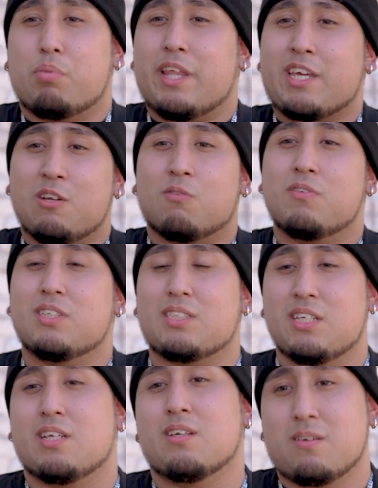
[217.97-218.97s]
a blanket over the
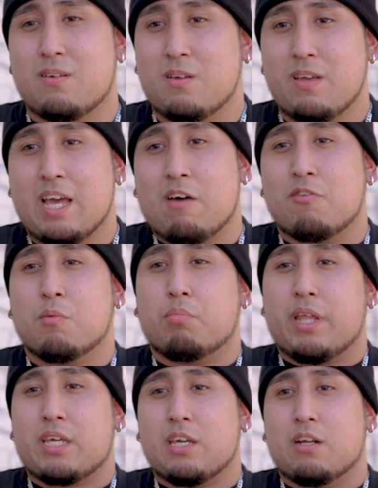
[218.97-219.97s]
city, having a
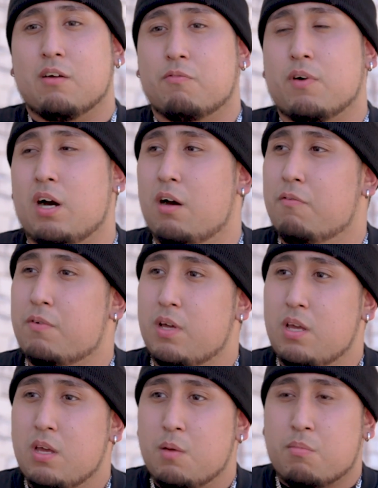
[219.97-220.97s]
blanket of
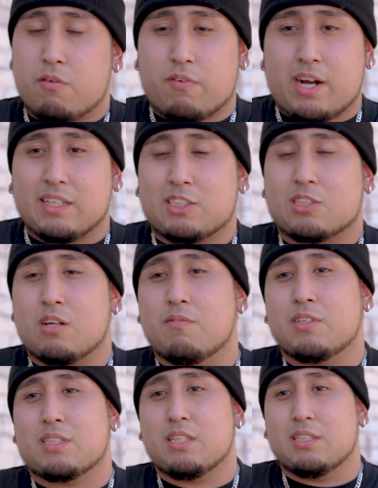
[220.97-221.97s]
providing
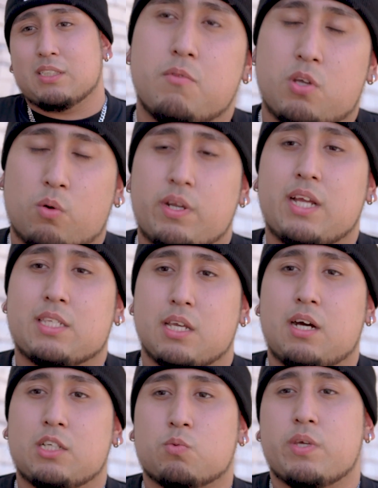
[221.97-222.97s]
services. Donate
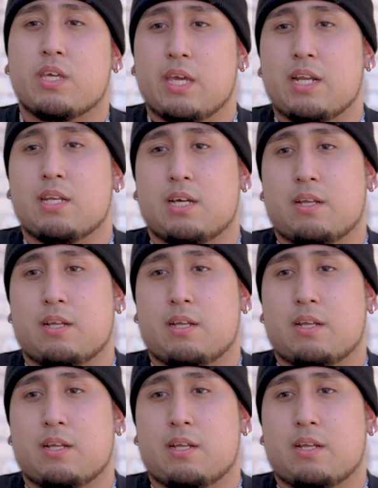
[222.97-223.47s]
to us, we get it